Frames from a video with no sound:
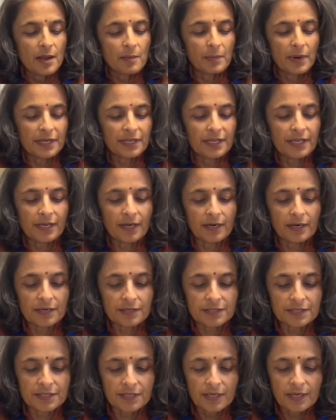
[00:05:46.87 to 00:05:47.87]
But
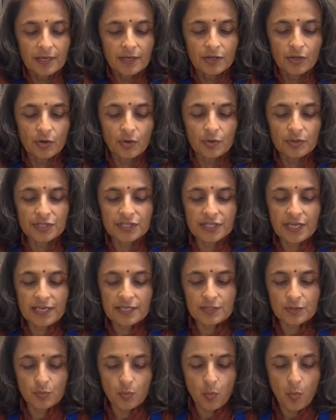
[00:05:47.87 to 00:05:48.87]
here's,
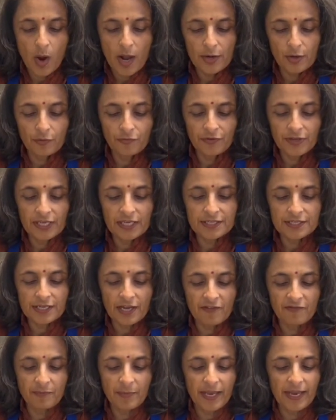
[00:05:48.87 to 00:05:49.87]
just one of each
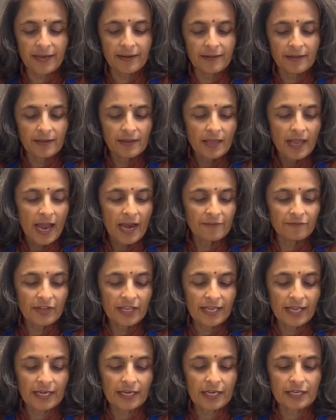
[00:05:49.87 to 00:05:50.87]
I've made, and we
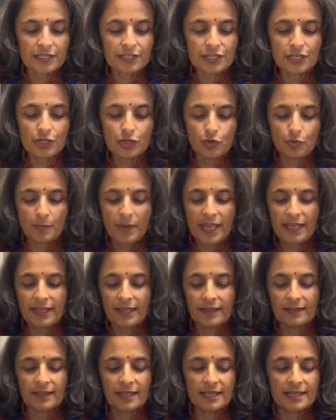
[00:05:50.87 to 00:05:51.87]
can continue
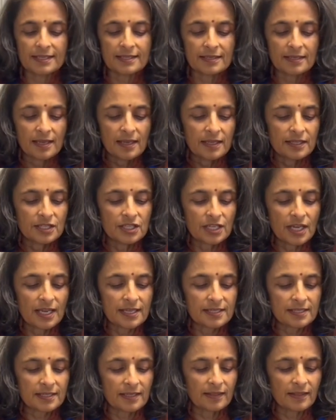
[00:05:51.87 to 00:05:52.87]
making these
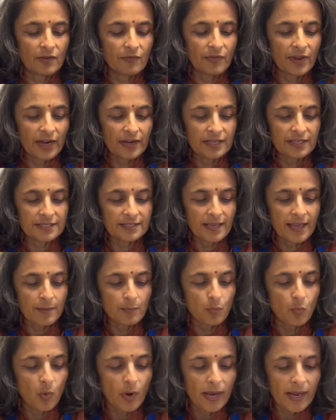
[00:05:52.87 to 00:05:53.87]
just in the very
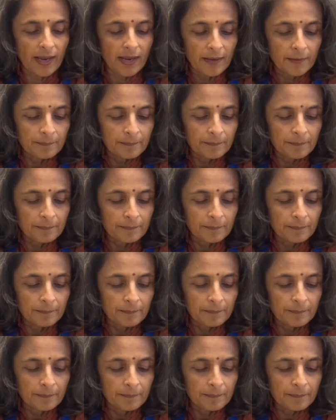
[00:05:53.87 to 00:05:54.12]
same way